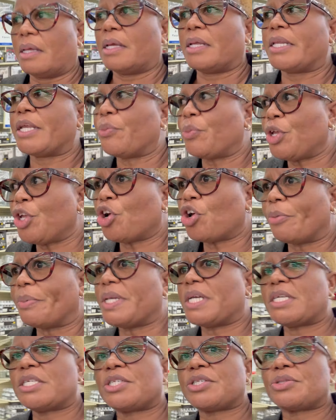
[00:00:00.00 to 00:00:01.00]
Then when you come
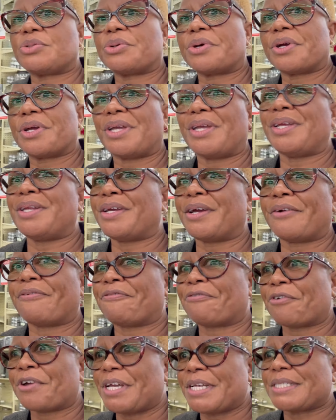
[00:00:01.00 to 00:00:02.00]
in at the store, in here
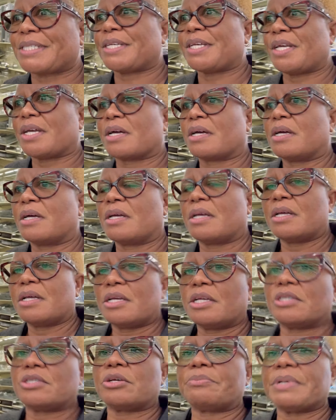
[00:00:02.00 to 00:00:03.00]
freezing.
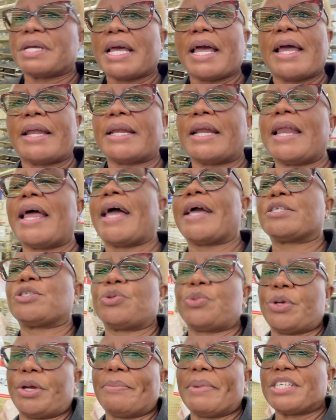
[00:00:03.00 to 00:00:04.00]
So I kind of like because
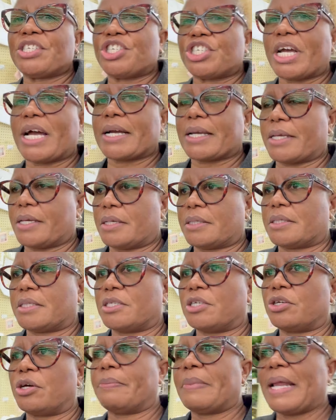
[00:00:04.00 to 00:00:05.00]
to wear my jacket.
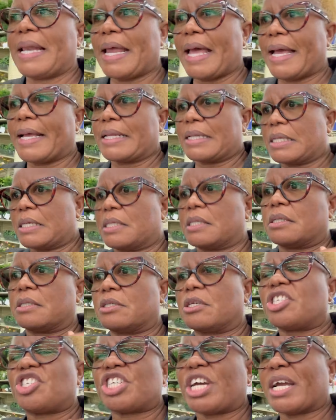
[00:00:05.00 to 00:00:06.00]
you know, my light put. little,
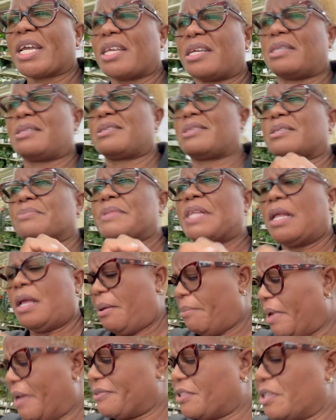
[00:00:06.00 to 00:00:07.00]
no jacket.
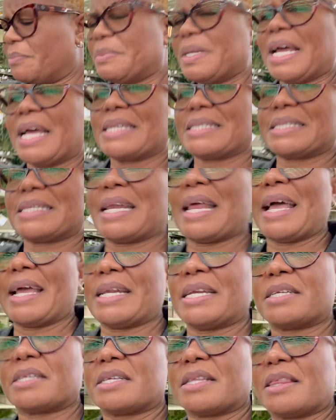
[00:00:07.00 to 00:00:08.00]
I have some nice
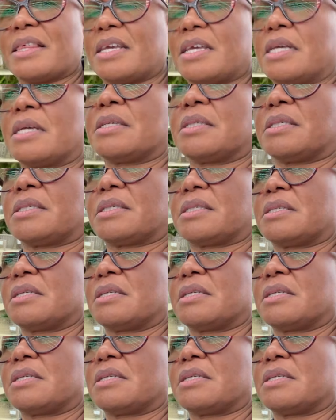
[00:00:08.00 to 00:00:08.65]
light little things.